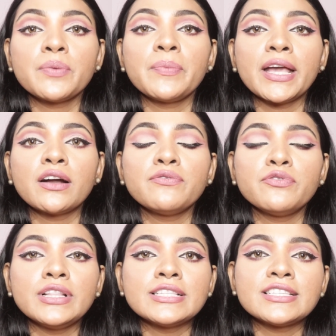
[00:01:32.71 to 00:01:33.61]
the makeup
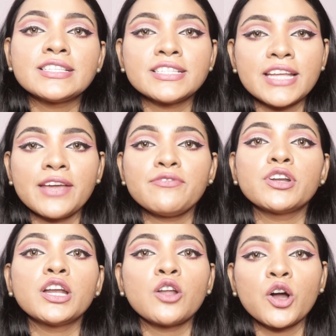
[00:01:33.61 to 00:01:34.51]
will stay for
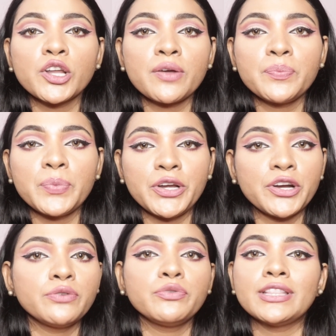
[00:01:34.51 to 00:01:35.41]
a longer
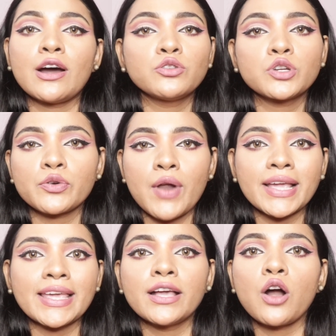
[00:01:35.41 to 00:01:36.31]
period without
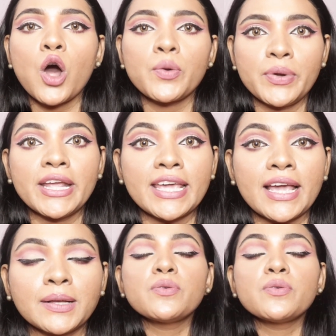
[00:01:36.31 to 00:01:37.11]
cracking or breaking.